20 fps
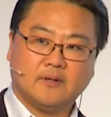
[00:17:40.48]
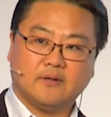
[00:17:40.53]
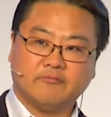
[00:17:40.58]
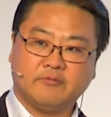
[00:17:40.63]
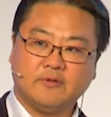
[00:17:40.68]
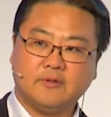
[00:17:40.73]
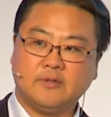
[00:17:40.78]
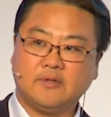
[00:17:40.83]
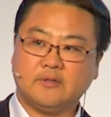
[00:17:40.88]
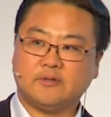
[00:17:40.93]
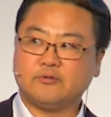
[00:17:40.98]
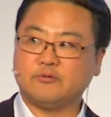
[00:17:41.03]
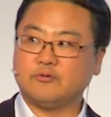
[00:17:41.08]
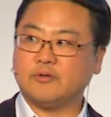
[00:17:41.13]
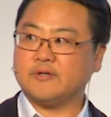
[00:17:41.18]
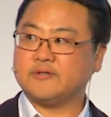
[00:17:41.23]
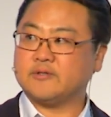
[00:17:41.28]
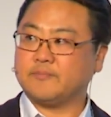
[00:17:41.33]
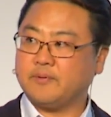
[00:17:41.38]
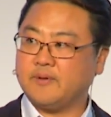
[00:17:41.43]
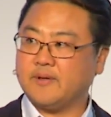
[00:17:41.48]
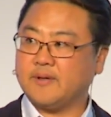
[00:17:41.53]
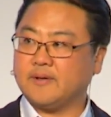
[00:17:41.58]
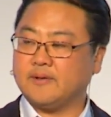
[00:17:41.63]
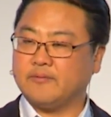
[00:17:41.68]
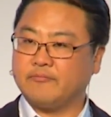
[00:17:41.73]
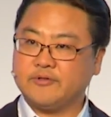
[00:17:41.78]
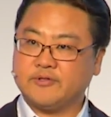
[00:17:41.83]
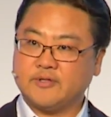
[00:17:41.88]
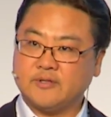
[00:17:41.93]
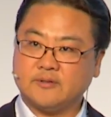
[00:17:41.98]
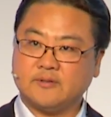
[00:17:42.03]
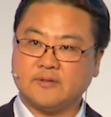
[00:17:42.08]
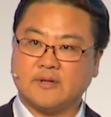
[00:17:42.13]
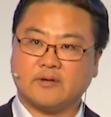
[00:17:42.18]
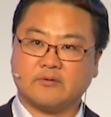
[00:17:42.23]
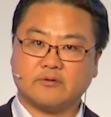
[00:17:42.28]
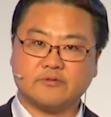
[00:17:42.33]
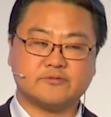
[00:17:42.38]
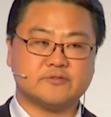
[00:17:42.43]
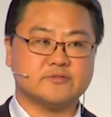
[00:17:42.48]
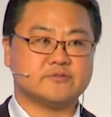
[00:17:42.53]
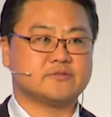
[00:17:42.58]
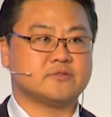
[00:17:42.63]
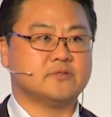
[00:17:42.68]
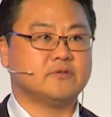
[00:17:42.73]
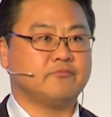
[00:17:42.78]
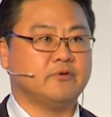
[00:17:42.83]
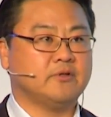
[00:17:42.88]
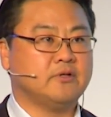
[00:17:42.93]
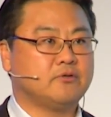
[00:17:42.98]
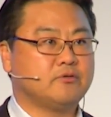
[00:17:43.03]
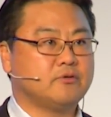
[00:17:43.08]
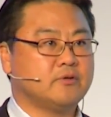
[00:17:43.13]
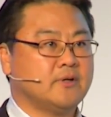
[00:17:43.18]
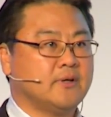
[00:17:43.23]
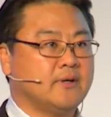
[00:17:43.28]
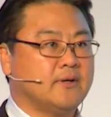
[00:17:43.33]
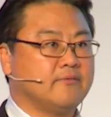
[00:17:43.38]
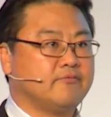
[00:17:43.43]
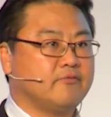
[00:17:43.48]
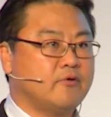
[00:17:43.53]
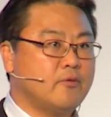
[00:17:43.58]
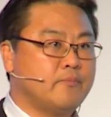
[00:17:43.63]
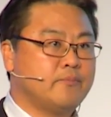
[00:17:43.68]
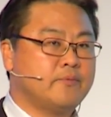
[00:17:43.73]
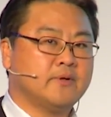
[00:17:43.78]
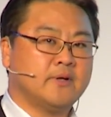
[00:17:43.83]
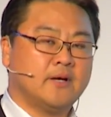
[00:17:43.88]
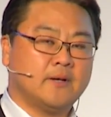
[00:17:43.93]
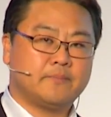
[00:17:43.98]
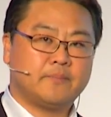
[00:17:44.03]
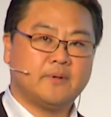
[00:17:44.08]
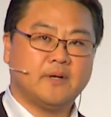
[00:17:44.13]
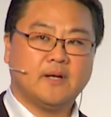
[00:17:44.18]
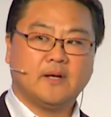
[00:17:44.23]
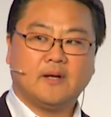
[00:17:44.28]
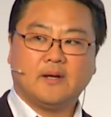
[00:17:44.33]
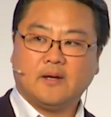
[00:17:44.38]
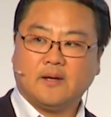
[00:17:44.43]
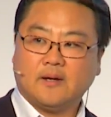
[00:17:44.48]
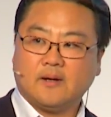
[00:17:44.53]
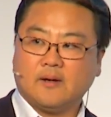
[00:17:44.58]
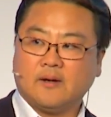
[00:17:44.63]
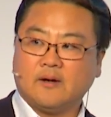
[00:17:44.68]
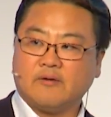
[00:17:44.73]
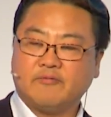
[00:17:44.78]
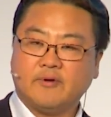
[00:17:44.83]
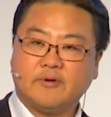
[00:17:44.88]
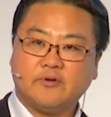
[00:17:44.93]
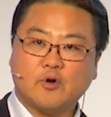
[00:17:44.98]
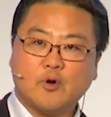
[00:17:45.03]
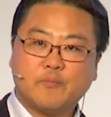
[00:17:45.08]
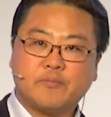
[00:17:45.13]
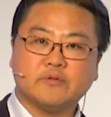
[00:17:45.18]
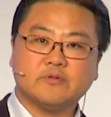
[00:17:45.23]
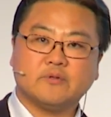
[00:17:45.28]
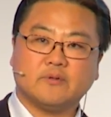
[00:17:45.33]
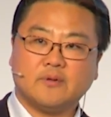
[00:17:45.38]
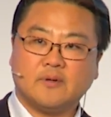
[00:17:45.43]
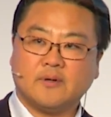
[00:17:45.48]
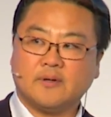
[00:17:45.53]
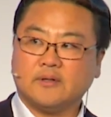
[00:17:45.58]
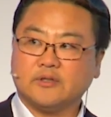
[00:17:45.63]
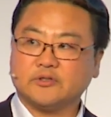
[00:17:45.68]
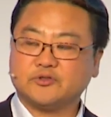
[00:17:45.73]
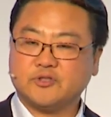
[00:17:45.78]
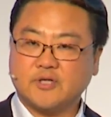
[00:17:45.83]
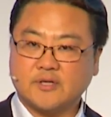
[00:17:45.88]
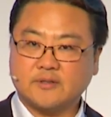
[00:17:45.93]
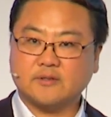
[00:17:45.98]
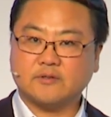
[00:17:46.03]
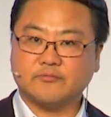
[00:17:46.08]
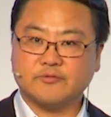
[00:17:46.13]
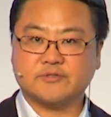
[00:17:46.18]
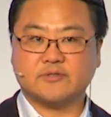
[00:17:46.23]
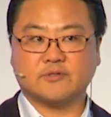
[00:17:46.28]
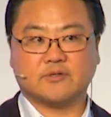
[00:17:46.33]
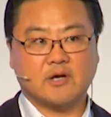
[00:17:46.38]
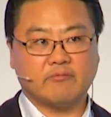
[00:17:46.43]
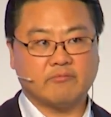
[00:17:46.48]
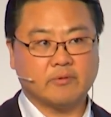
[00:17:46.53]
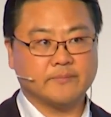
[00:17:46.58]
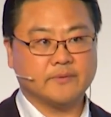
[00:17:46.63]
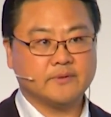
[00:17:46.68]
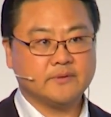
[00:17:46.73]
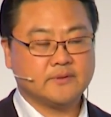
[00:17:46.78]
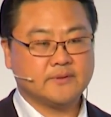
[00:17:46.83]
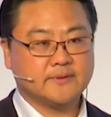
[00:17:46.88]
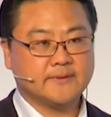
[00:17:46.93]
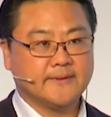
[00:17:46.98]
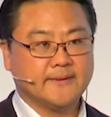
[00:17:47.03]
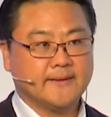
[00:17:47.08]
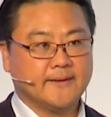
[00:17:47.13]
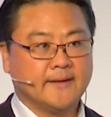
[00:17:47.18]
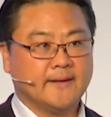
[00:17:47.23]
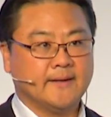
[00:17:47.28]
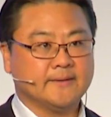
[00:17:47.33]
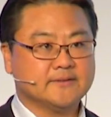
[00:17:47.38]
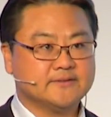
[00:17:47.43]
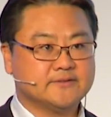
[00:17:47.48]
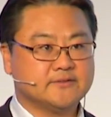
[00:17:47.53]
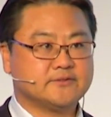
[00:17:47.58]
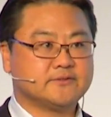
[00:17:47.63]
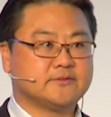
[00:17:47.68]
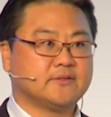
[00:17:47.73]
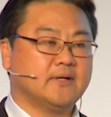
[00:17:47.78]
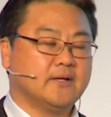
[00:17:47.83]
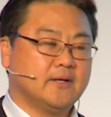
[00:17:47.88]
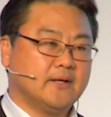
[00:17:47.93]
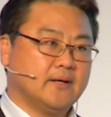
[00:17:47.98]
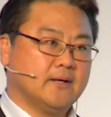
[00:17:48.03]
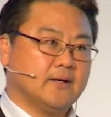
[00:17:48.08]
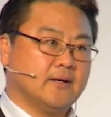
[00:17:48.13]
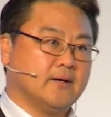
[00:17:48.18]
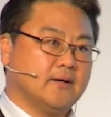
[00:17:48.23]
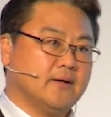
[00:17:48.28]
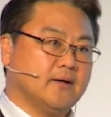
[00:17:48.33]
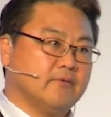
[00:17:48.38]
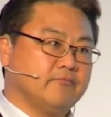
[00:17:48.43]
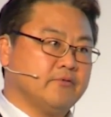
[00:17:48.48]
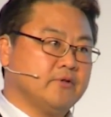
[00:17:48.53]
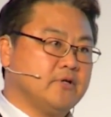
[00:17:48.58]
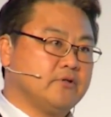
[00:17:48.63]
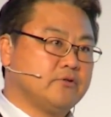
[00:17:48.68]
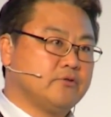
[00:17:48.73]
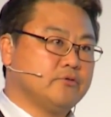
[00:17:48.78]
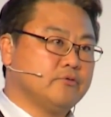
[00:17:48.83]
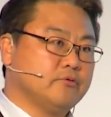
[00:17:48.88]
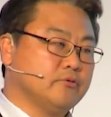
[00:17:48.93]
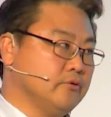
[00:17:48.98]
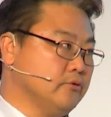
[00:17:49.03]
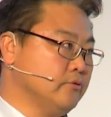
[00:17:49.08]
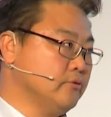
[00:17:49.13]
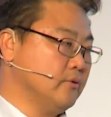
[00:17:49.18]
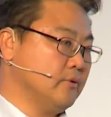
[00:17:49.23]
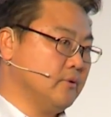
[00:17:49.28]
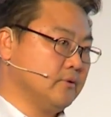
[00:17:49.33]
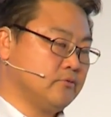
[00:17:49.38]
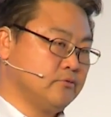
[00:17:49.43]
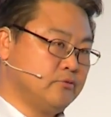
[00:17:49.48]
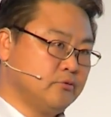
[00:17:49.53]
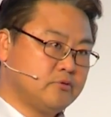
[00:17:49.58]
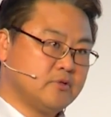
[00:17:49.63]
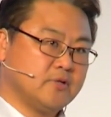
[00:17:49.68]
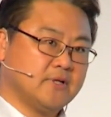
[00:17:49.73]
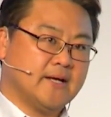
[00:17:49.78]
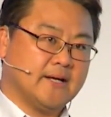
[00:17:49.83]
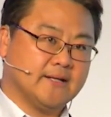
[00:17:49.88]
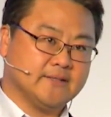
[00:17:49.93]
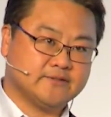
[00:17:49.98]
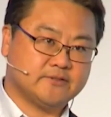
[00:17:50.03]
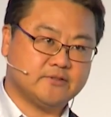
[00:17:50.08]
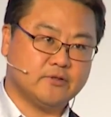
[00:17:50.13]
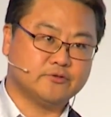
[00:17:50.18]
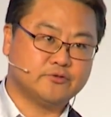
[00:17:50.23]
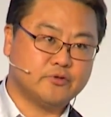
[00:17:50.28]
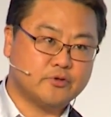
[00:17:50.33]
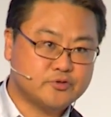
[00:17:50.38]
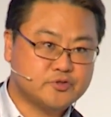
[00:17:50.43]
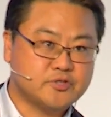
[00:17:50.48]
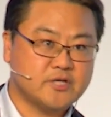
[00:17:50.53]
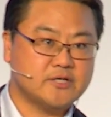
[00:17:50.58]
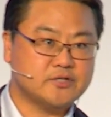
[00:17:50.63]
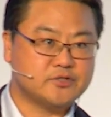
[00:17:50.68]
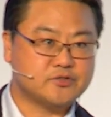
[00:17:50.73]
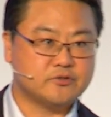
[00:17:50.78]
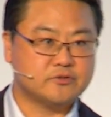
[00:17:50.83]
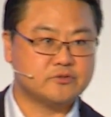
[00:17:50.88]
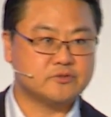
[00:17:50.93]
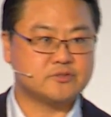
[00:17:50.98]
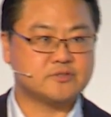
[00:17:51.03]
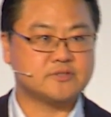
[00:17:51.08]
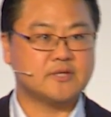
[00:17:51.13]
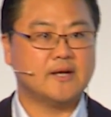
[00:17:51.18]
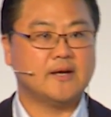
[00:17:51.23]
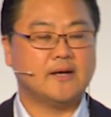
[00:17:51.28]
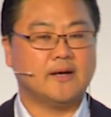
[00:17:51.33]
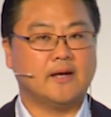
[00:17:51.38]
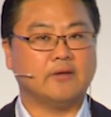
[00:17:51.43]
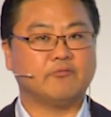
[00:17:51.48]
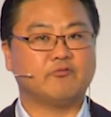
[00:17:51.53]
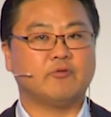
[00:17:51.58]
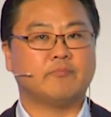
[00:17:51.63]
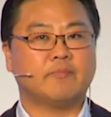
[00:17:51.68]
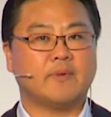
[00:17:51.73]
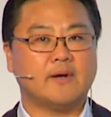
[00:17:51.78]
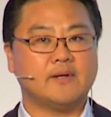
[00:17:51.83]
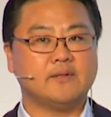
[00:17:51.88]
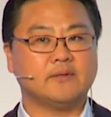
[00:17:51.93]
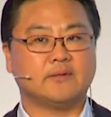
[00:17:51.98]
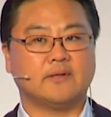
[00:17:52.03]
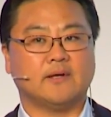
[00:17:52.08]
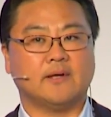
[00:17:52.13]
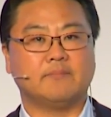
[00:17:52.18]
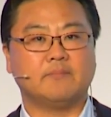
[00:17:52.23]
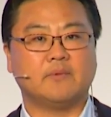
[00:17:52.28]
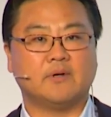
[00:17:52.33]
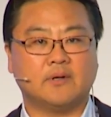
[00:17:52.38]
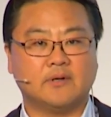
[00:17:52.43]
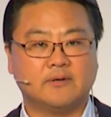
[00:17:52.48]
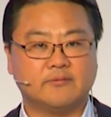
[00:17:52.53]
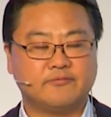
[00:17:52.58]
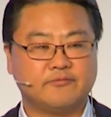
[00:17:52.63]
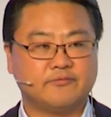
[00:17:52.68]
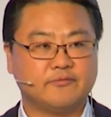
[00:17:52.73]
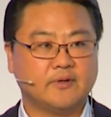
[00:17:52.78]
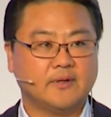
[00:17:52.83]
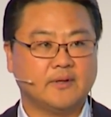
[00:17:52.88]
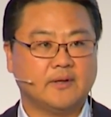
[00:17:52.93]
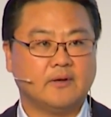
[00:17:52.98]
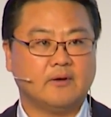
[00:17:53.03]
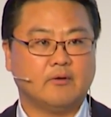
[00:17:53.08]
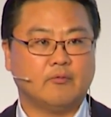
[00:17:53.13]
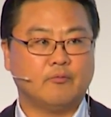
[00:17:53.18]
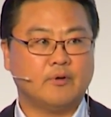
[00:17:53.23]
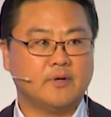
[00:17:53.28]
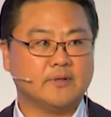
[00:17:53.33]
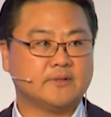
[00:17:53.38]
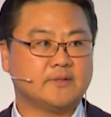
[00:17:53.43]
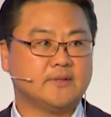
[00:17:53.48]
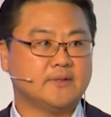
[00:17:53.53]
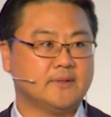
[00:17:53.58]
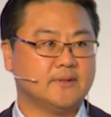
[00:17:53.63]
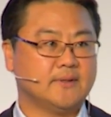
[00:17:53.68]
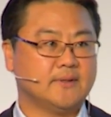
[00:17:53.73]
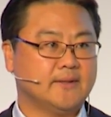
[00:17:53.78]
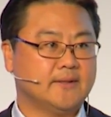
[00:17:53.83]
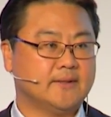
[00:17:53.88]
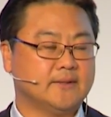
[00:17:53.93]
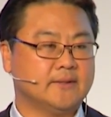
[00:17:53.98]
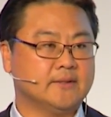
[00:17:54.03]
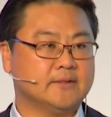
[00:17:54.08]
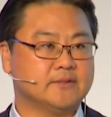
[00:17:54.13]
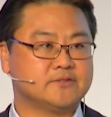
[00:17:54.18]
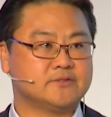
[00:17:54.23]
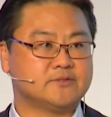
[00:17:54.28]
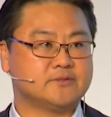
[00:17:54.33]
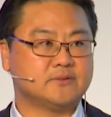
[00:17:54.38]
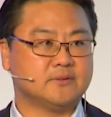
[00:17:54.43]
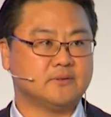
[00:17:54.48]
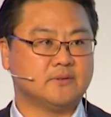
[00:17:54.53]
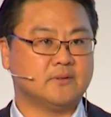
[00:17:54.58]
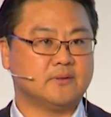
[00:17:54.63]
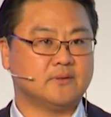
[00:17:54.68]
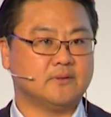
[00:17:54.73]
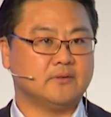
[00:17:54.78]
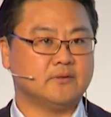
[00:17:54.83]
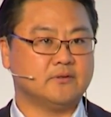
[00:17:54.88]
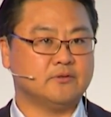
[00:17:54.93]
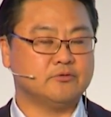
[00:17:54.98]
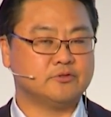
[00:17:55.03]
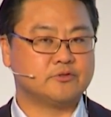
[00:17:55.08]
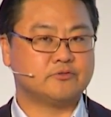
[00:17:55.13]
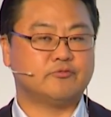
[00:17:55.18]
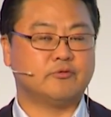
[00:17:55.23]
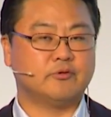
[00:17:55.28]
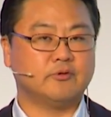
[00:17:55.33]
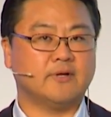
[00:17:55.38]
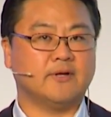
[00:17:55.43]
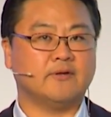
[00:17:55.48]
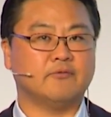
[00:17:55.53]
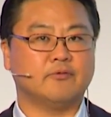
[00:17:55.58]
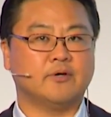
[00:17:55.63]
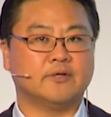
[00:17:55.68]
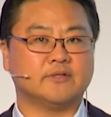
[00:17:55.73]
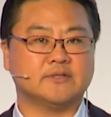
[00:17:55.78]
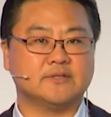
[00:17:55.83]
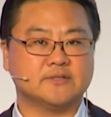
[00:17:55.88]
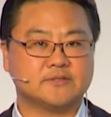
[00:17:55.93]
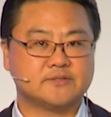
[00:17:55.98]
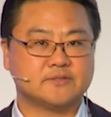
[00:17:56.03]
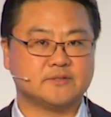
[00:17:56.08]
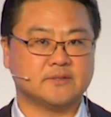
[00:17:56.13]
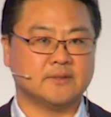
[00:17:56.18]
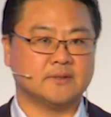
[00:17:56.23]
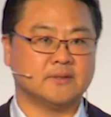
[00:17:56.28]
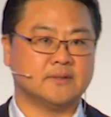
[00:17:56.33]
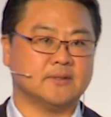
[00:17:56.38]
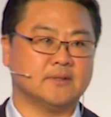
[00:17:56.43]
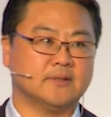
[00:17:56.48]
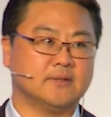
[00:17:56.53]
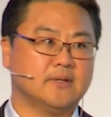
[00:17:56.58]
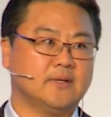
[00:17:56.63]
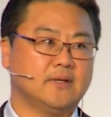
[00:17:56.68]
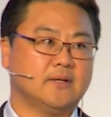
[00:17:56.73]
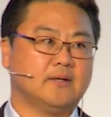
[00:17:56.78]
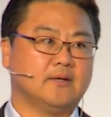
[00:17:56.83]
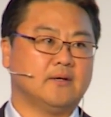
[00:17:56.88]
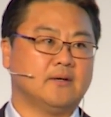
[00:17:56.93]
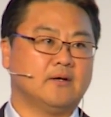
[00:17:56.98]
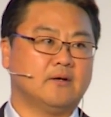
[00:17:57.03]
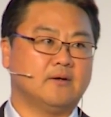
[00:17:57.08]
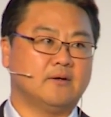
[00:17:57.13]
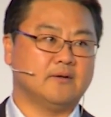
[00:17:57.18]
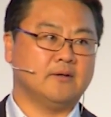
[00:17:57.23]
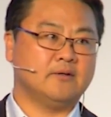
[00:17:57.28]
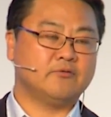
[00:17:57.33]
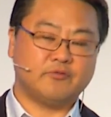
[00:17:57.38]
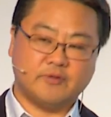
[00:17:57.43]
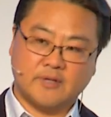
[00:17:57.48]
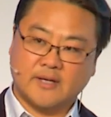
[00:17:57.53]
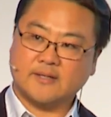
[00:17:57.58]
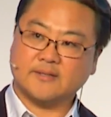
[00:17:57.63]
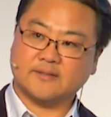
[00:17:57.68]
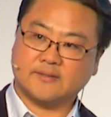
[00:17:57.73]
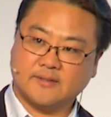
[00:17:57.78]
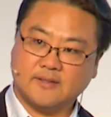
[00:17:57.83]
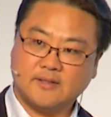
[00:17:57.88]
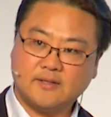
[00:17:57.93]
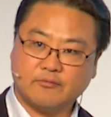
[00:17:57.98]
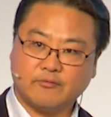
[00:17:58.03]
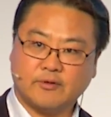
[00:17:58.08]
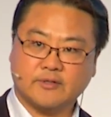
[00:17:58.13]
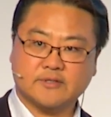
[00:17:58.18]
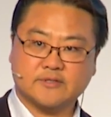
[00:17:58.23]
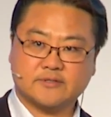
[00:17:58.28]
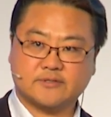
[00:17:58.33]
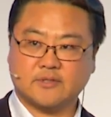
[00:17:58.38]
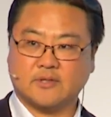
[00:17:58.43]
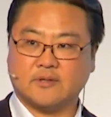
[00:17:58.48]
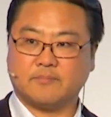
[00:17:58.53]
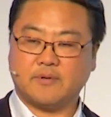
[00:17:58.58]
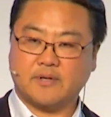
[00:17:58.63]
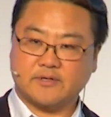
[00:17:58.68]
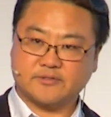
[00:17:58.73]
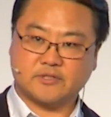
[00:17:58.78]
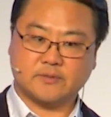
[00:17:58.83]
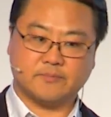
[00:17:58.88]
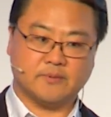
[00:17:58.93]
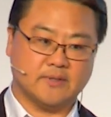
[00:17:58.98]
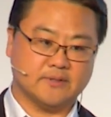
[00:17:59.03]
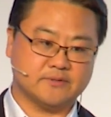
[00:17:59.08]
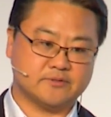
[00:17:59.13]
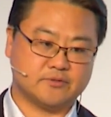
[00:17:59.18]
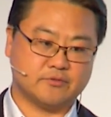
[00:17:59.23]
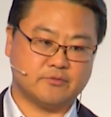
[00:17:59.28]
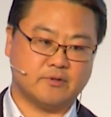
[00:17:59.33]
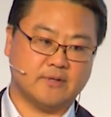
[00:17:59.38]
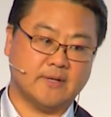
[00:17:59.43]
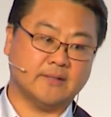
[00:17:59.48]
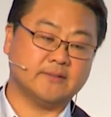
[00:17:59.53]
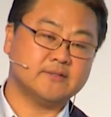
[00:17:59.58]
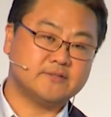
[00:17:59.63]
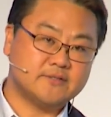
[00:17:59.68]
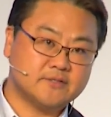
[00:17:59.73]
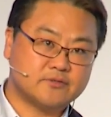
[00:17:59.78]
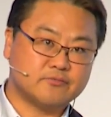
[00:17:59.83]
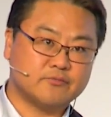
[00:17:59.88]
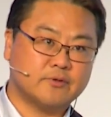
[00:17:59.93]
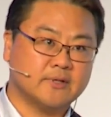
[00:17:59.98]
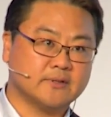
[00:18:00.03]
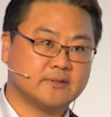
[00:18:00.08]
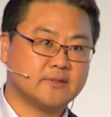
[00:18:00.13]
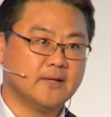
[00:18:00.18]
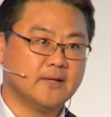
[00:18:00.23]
we need to, as a player within the ecosystem, we need to open up a very open channel with the government, and this is we need to utilize the associations and remind them of what is useful and what is in reality what is possible and so on. And this is what